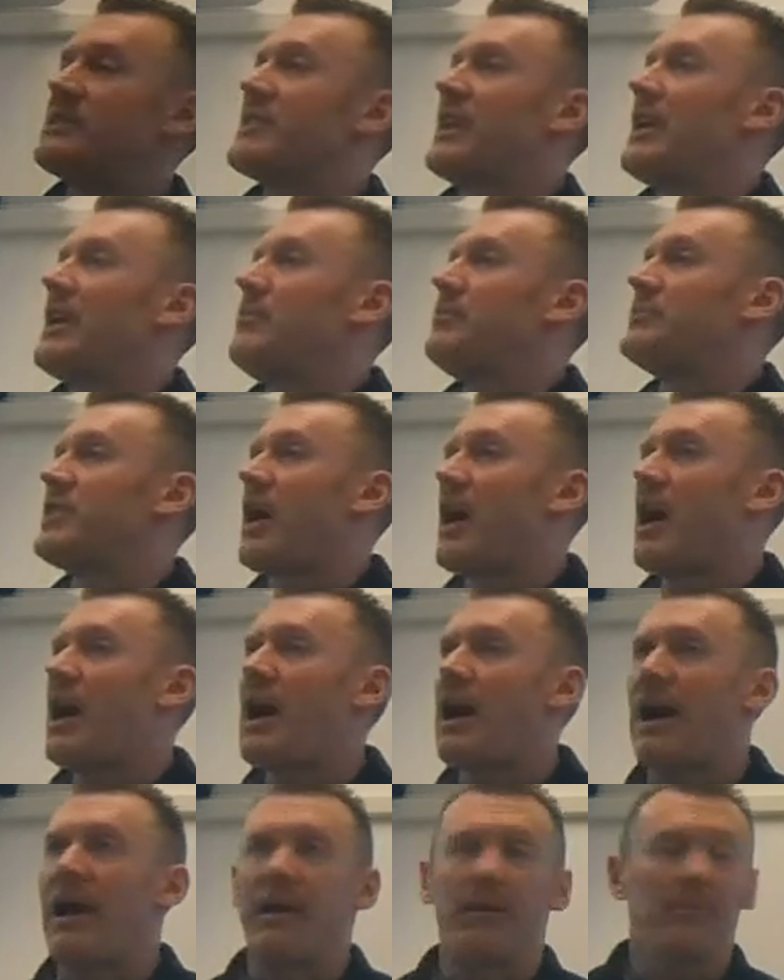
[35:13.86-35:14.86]
same
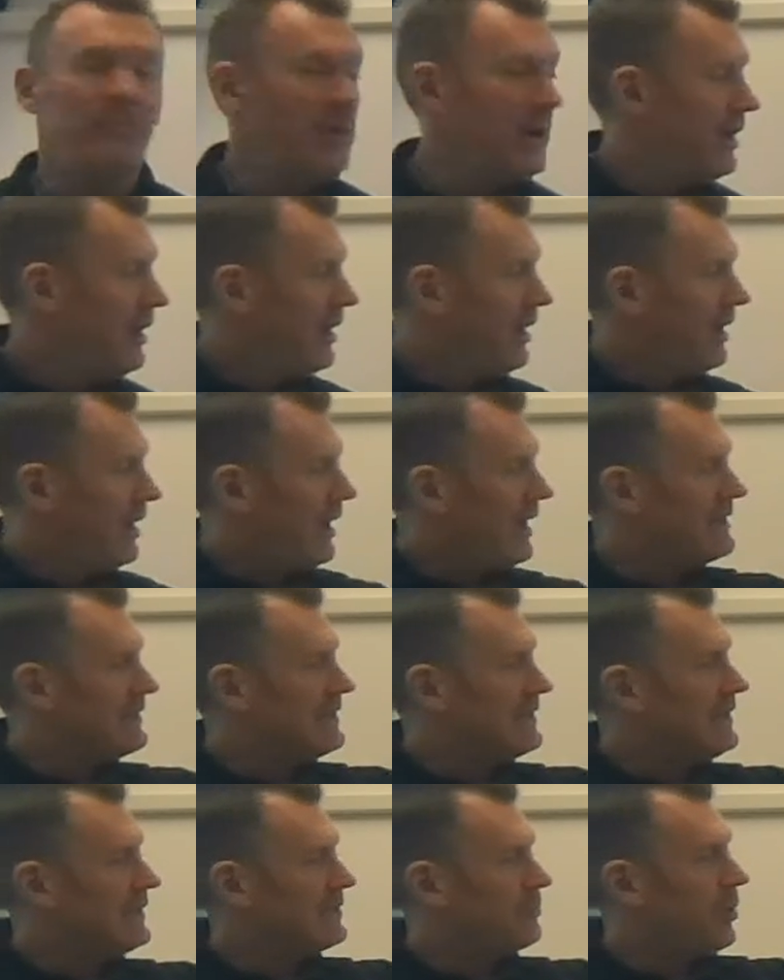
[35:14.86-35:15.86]
time
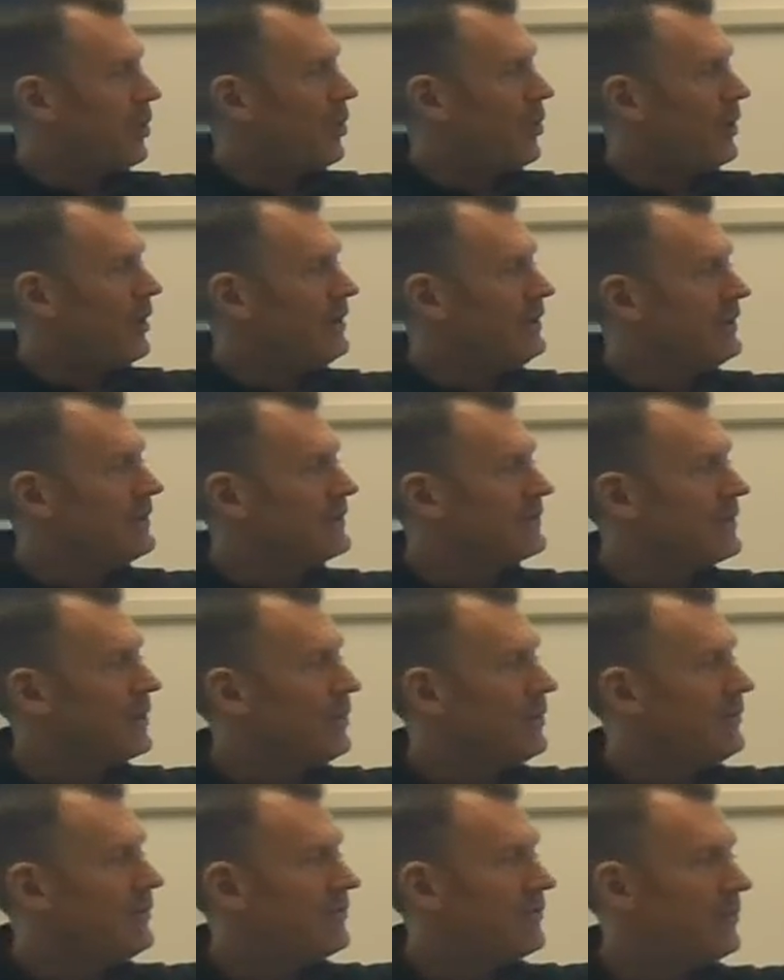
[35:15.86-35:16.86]
as this point is
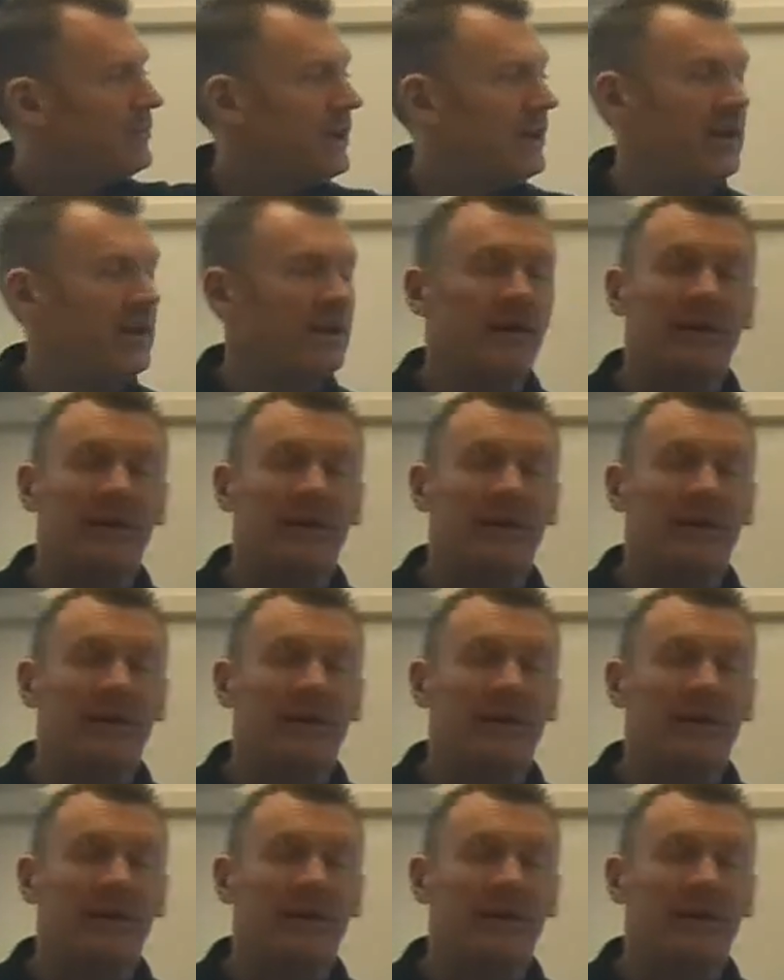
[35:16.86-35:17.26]
going from here